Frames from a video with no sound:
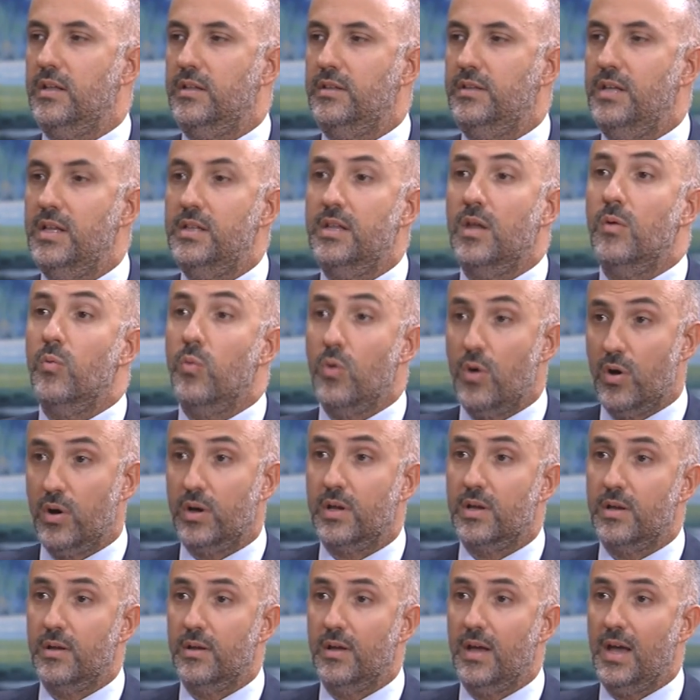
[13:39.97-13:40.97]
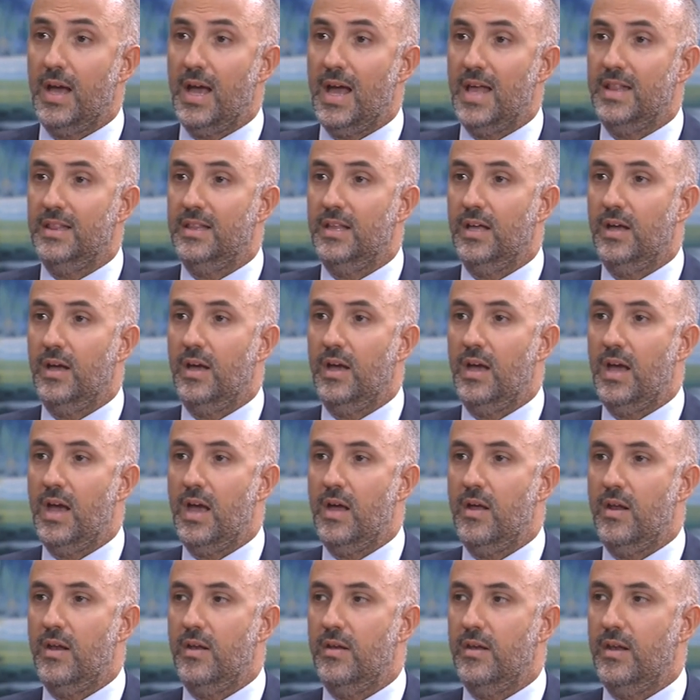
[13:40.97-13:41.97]
didn't work and, uh,
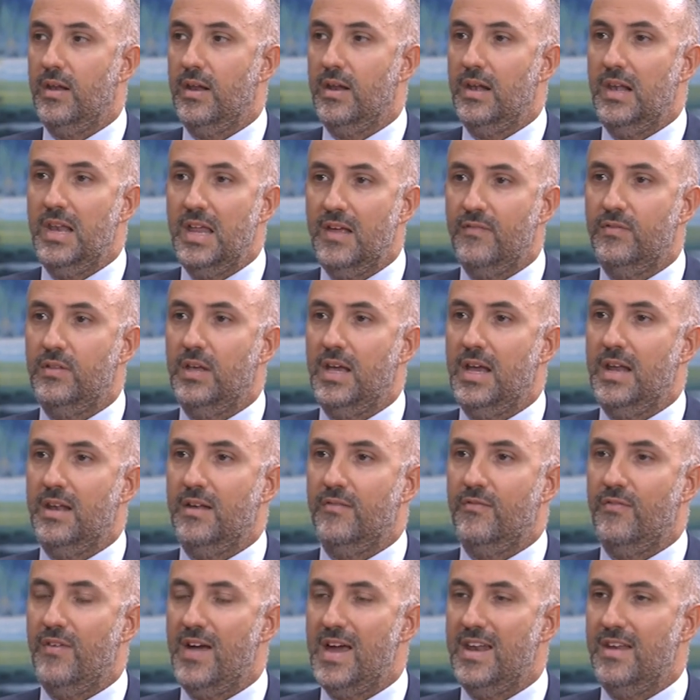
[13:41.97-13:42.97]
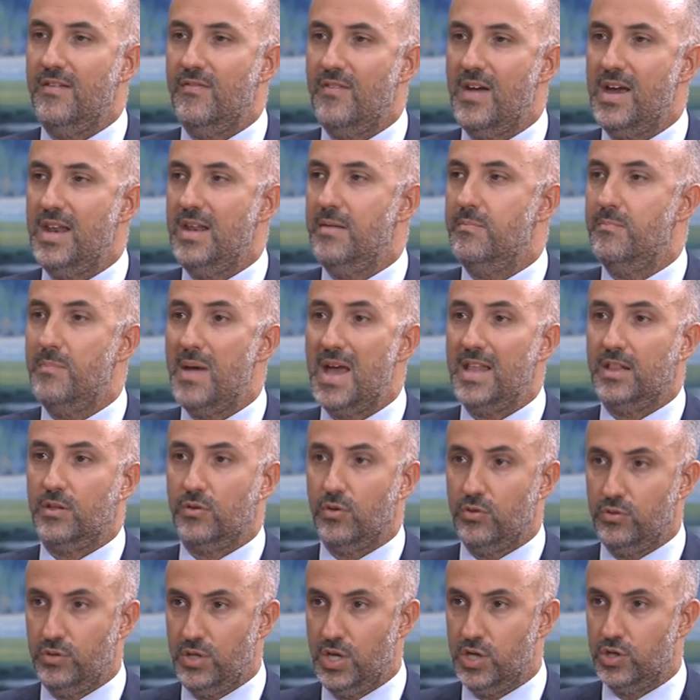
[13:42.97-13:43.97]
and lived in very, very bad
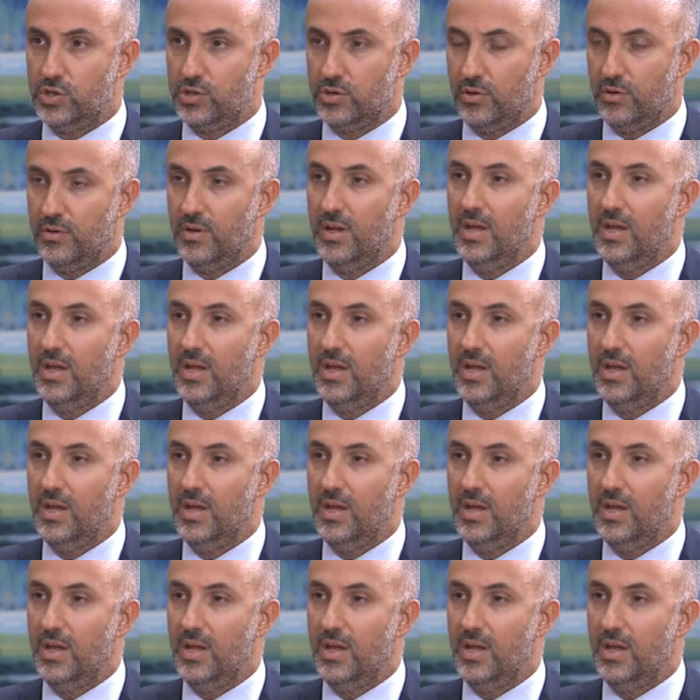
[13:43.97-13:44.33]
condition.